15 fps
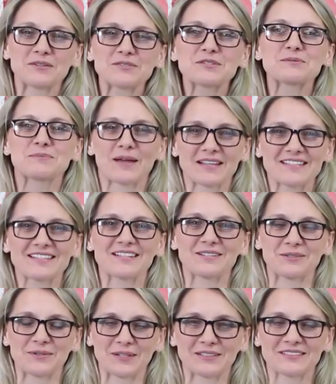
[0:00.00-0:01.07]
Laundry
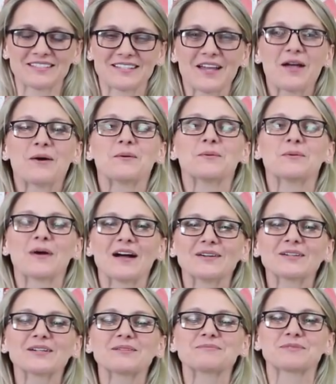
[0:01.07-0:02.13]
Basket Quilts.
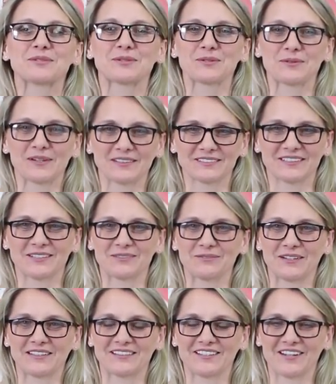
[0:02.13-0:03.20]
Welcome to Quilting
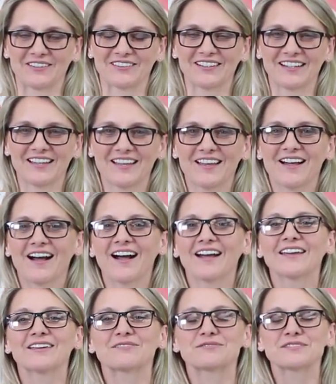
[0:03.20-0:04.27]
Window.
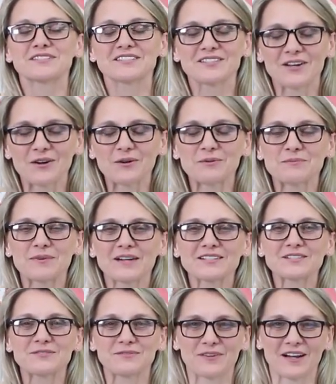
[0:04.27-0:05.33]
I had so
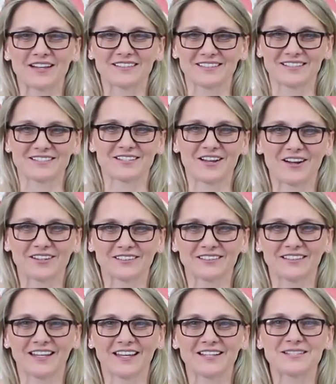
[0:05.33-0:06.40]
much fun this
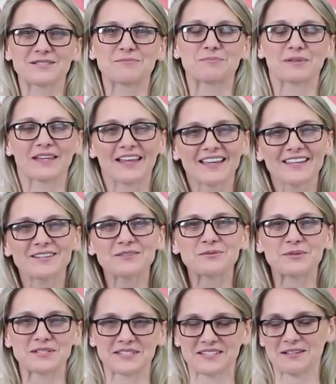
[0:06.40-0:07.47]
holidays
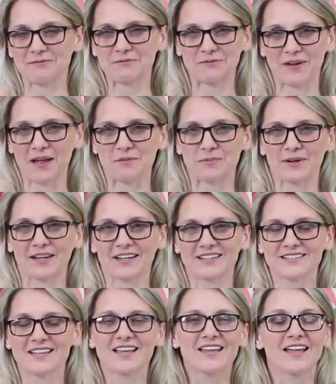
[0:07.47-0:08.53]
playing with some
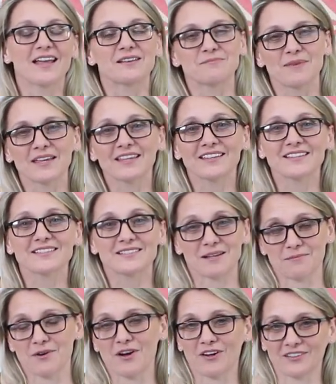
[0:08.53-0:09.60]
fabrics and making
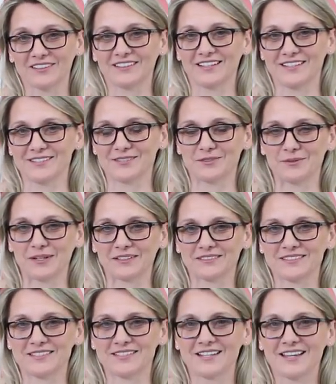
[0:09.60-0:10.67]
some holidays
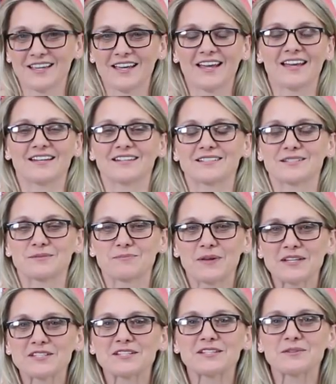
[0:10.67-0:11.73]
quilts. And
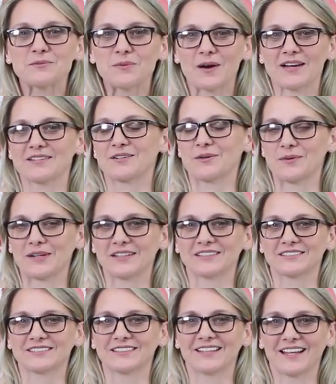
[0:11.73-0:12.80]
especially one
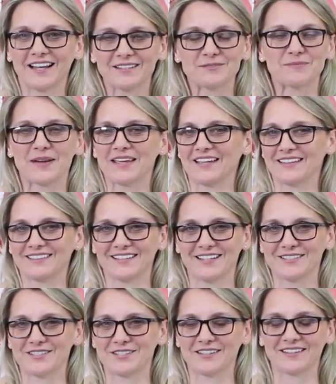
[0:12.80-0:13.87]
quilt got my
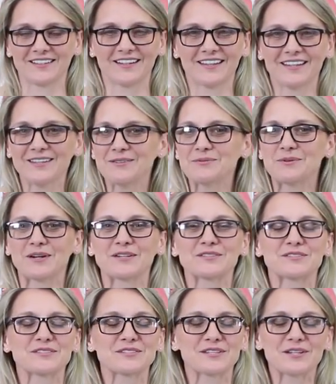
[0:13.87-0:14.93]
attention. It
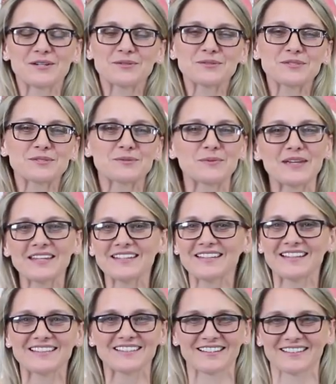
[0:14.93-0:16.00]
was so sweet
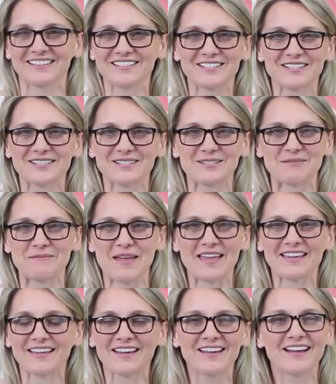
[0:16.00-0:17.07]
and delicious to
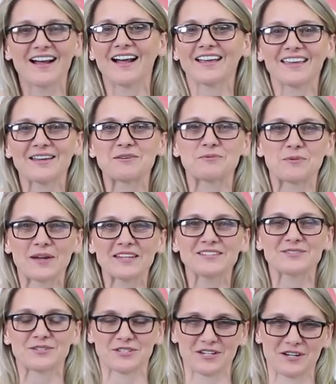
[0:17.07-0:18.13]
make. I can't wait
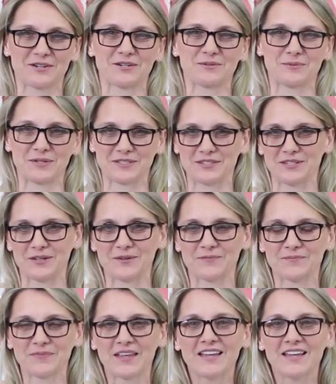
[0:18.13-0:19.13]
to share it with you.